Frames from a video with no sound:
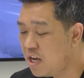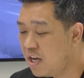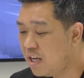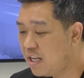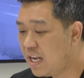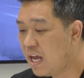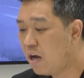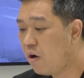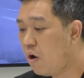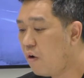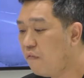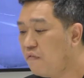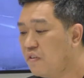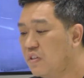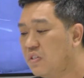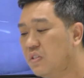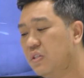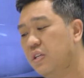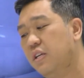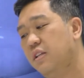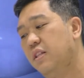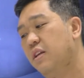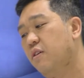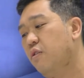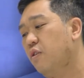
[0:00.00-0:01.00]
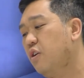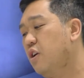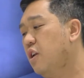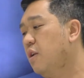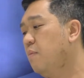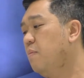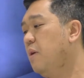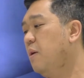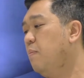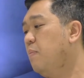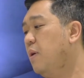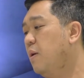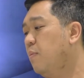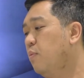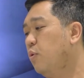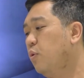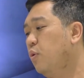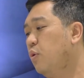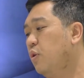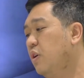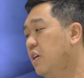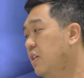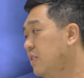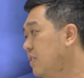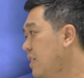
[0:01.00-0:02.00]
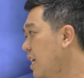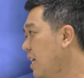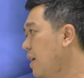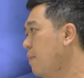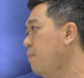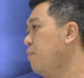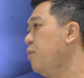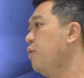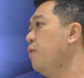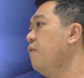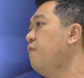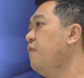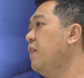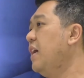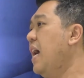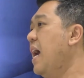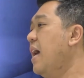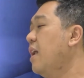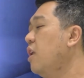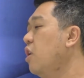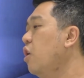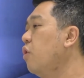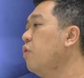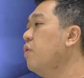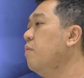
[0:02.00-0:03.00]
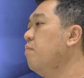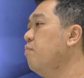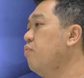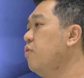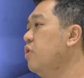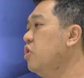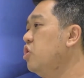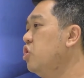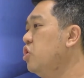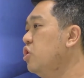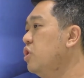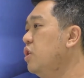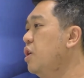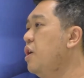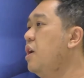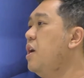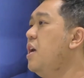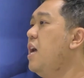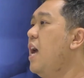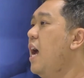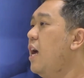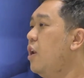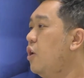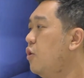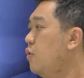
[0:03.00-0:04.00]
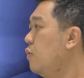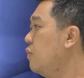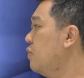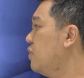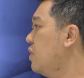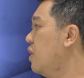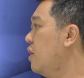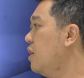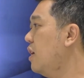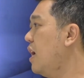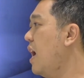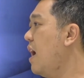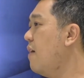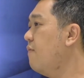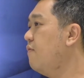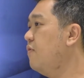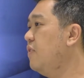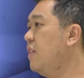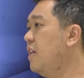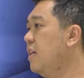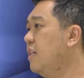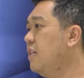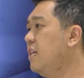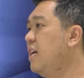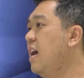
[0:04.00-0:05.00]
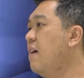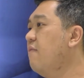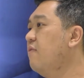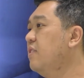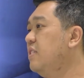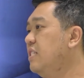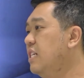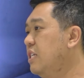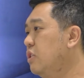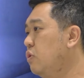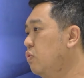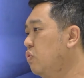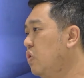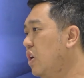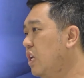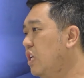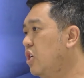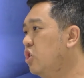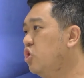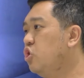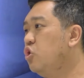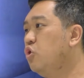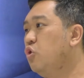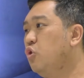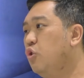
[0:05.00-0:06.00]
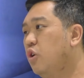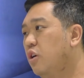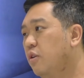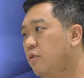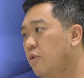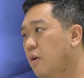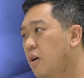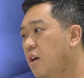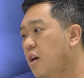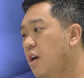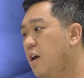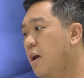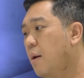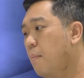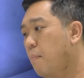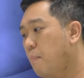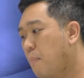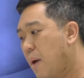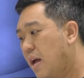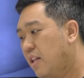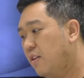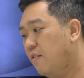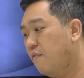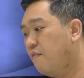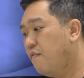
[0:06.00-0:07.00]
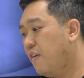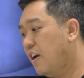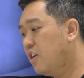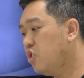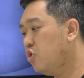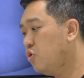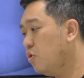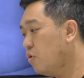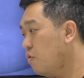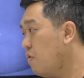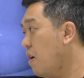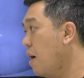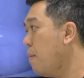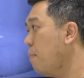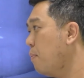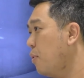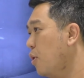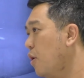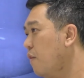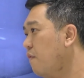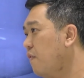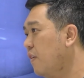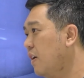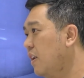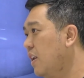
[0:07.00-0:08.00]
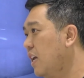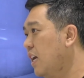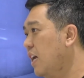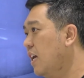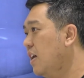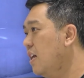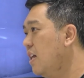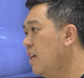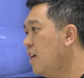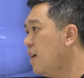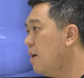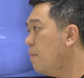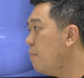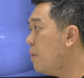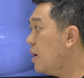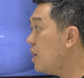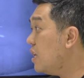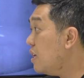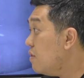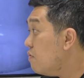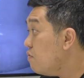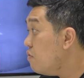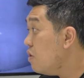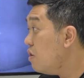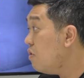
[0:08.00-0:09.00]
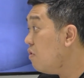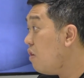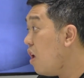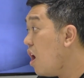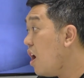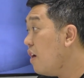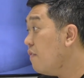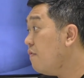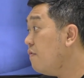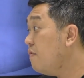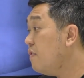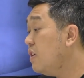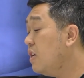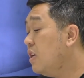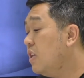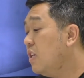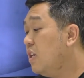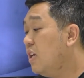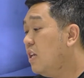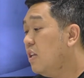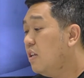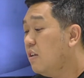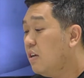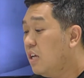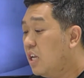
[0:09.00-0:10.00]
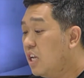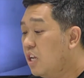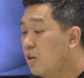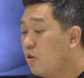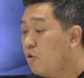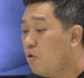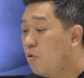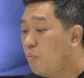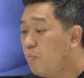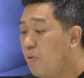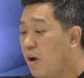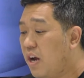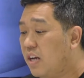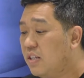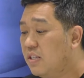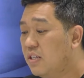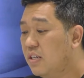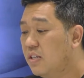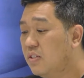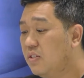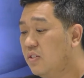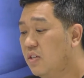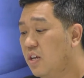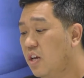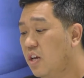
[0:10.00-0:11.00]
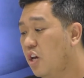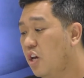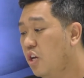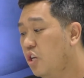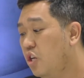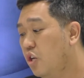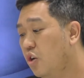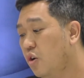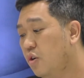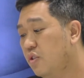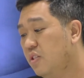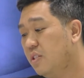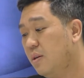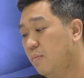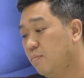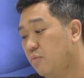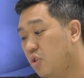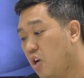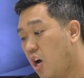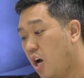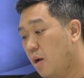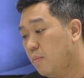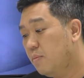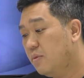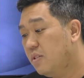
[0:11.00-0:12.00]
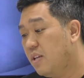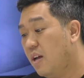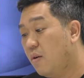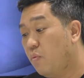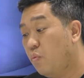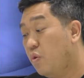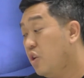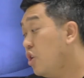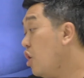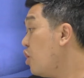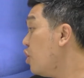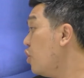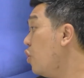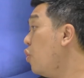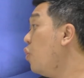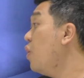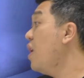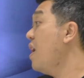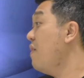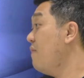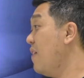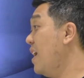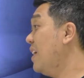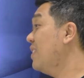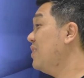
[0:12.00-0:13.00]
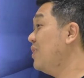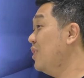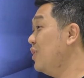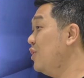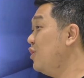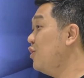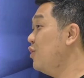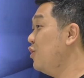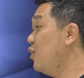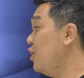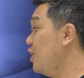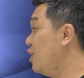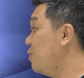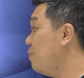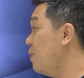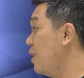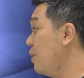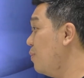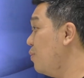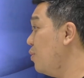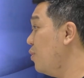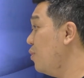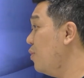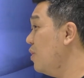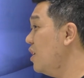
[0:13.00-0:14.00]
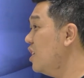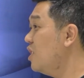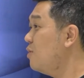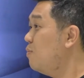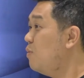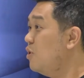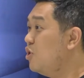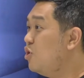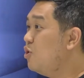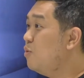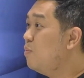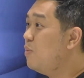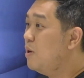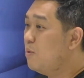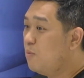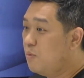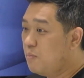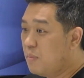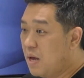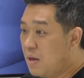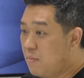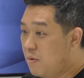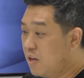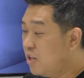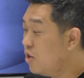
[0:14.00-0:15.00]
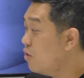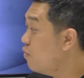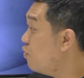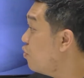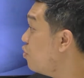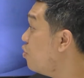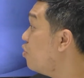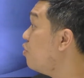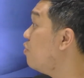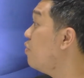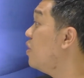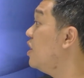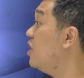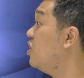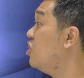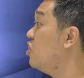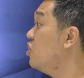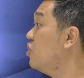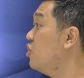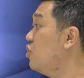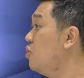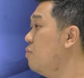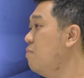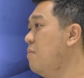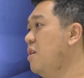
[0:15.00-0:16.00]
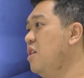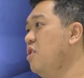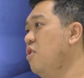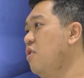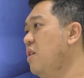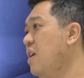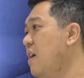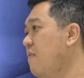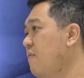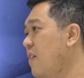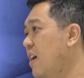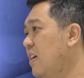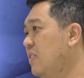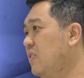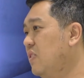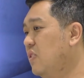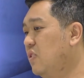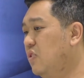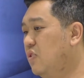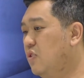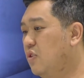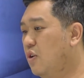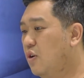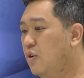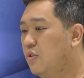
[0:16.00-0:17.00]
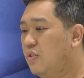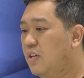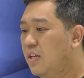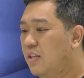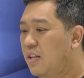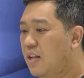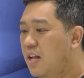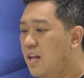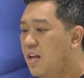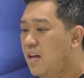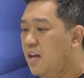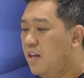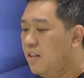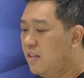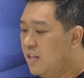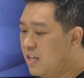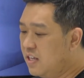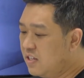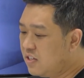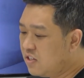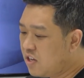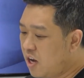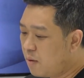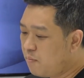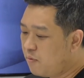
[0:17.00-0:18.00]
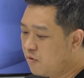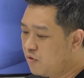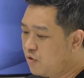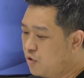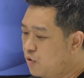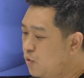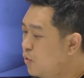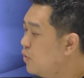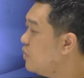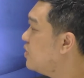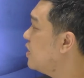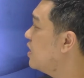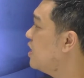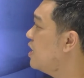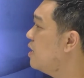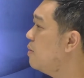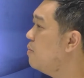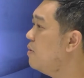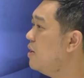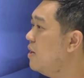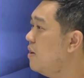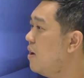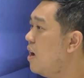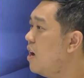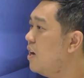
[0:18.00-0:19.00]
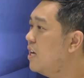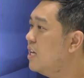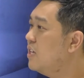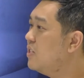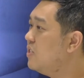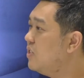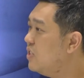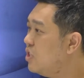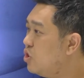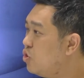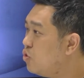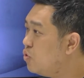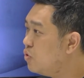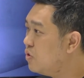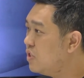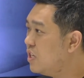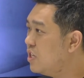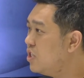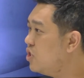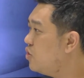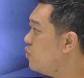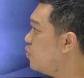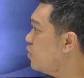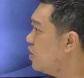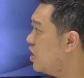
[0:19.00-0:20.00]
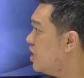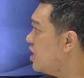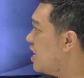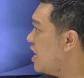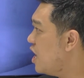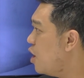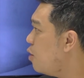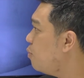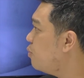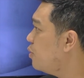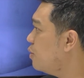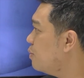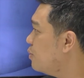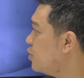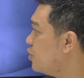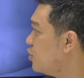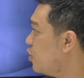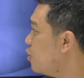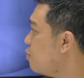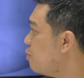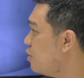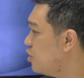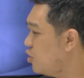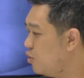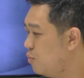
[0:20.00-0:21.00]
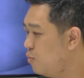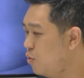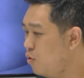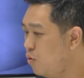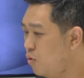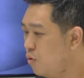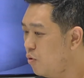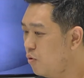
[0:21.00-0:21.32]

Now, obviously, there are going to be people who can take a perfect analog impression and who's going to have a dental technician who can manufacture a crown perfectly. But in real life, in clinical practice, sometimes that we don't all have access to these people, especially people maybe in the rural regions who may not have access to those. And these type of tools are going to be, digital dentistry are going to help them so much more.